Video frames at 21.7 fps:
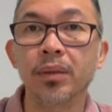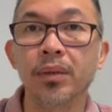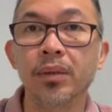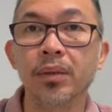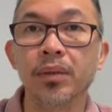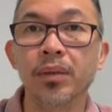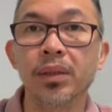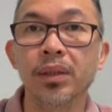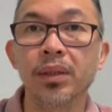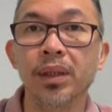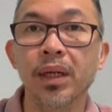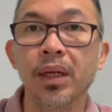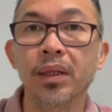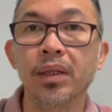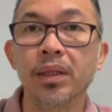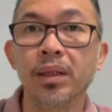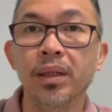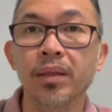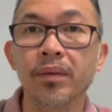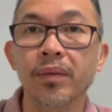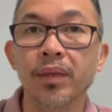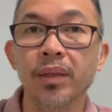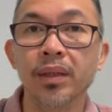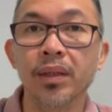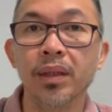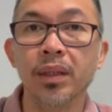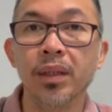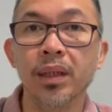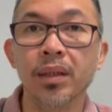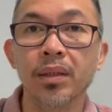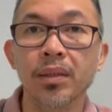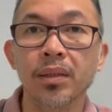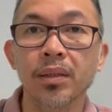who is under
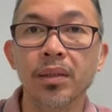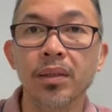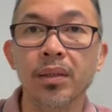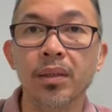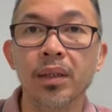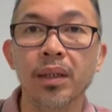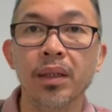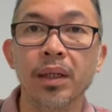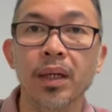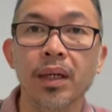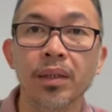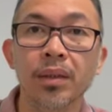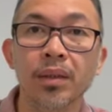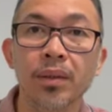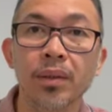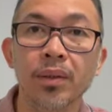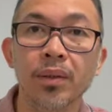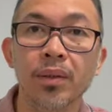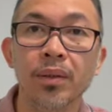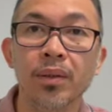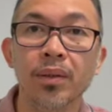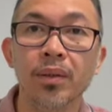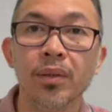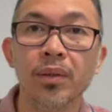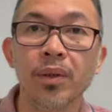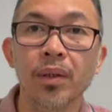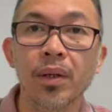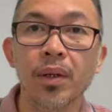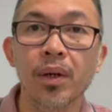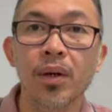investigation and ask you to,